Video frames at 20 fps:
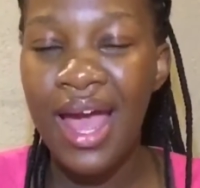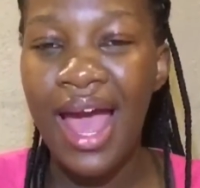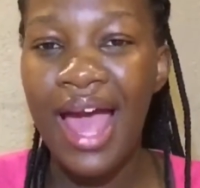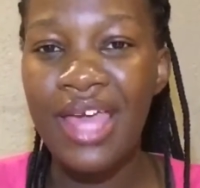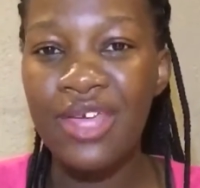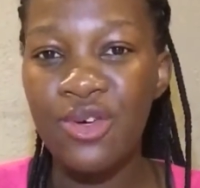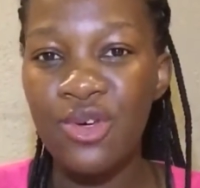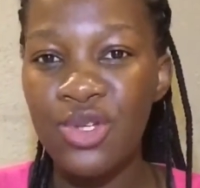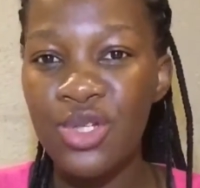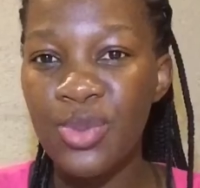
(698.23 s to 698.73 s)
I
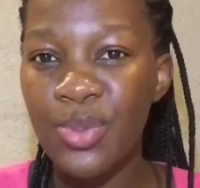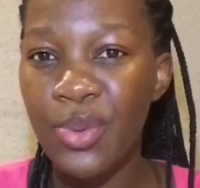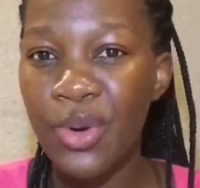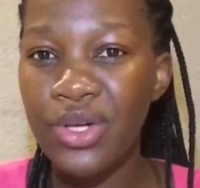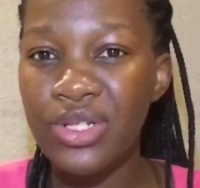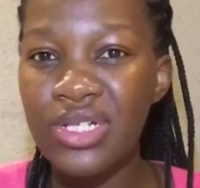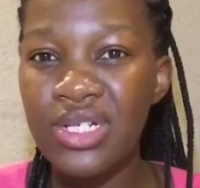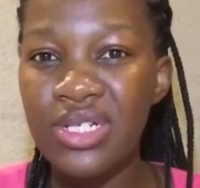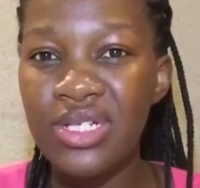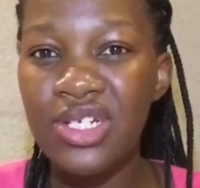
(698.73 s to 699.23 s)
use
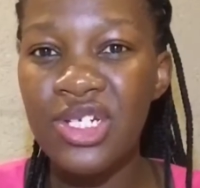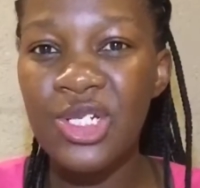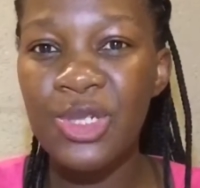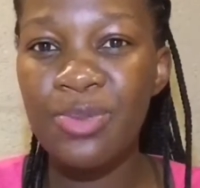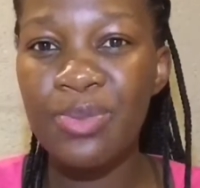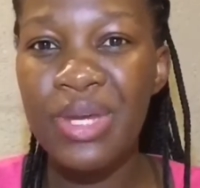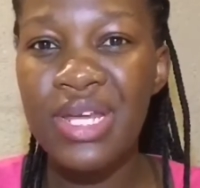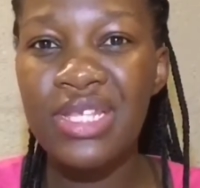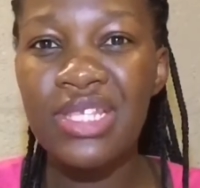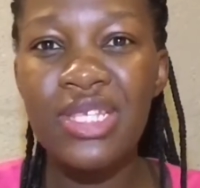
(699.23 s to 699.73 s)
protein
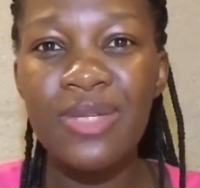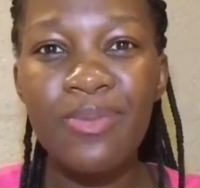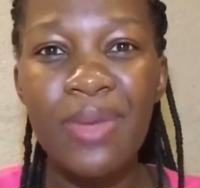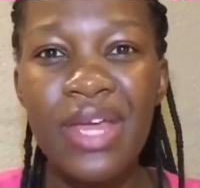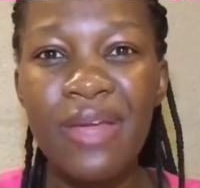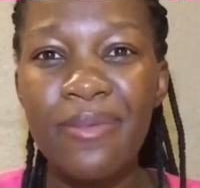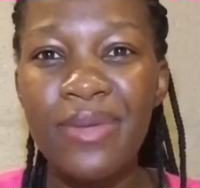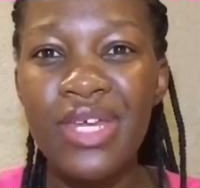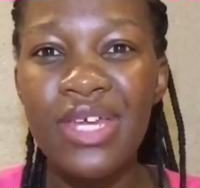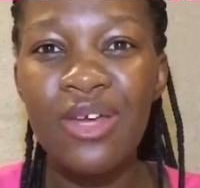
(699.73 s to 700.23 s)
treatments
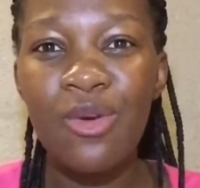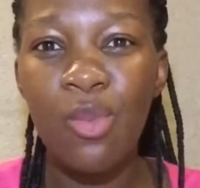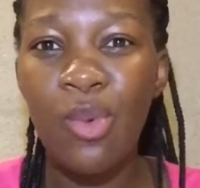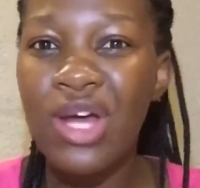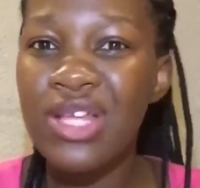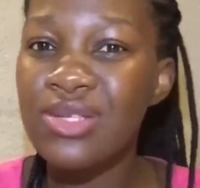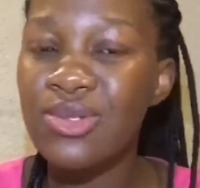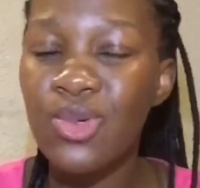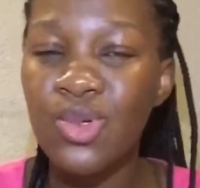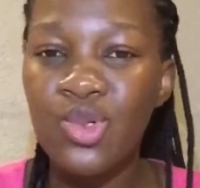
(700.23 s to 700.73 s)
maybe
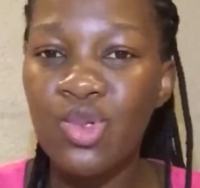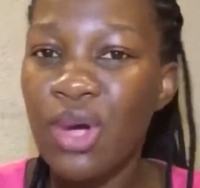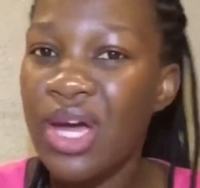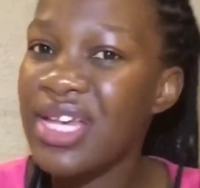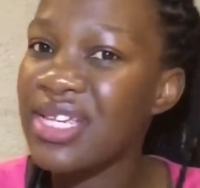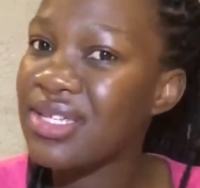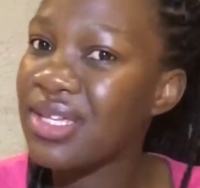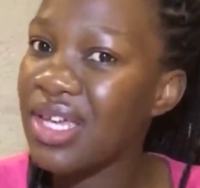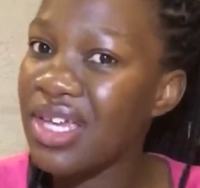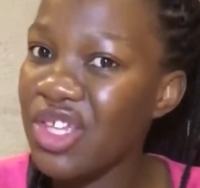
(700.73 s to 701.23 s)
once or
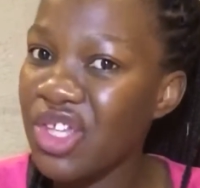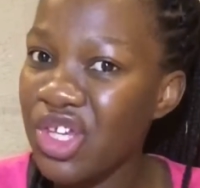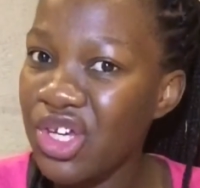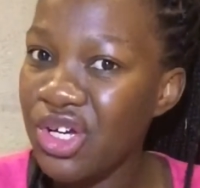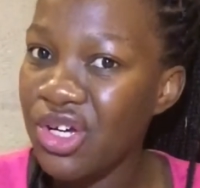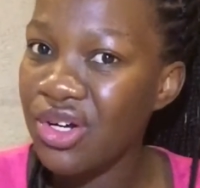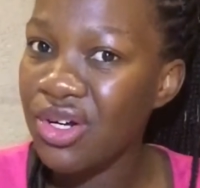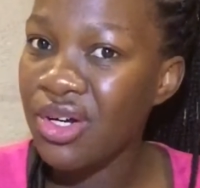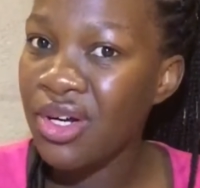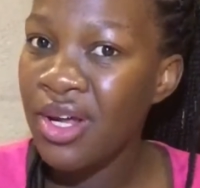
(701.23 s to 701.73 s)
twice a
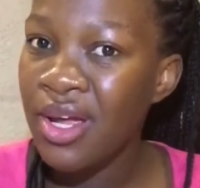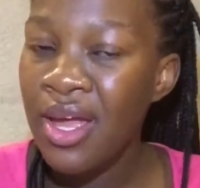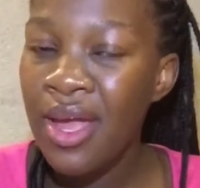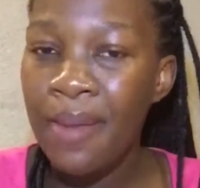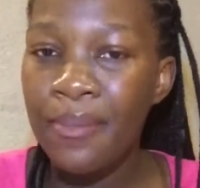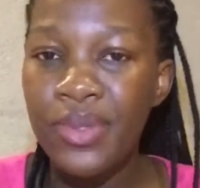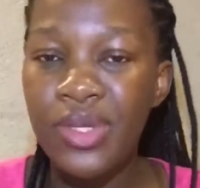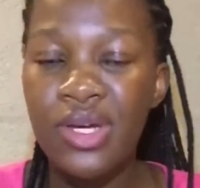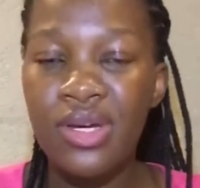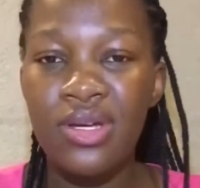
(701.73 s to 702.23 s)
year
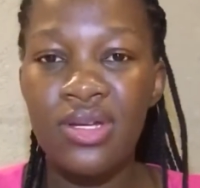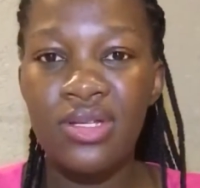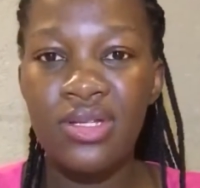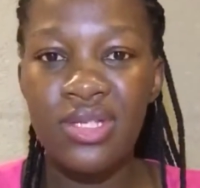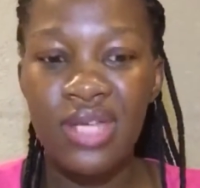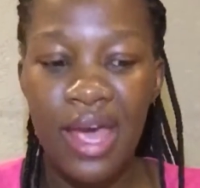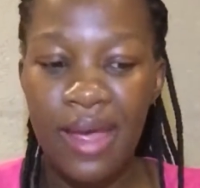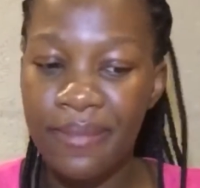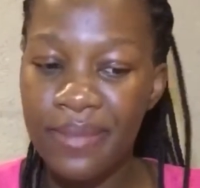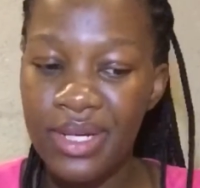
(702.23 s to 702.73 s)

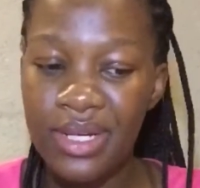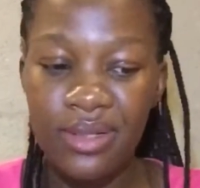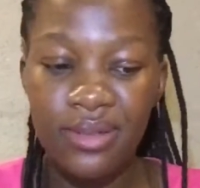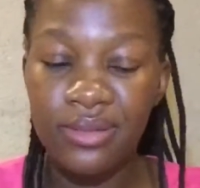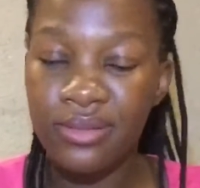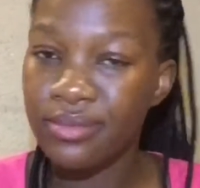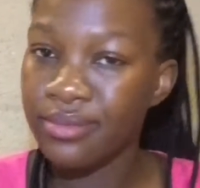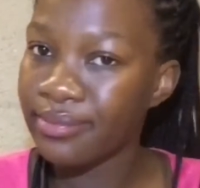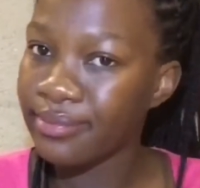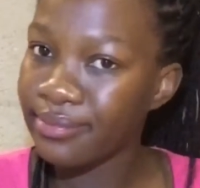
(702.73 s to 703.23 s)
because I
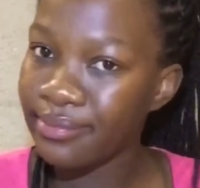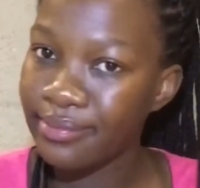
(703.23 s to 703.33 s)
mean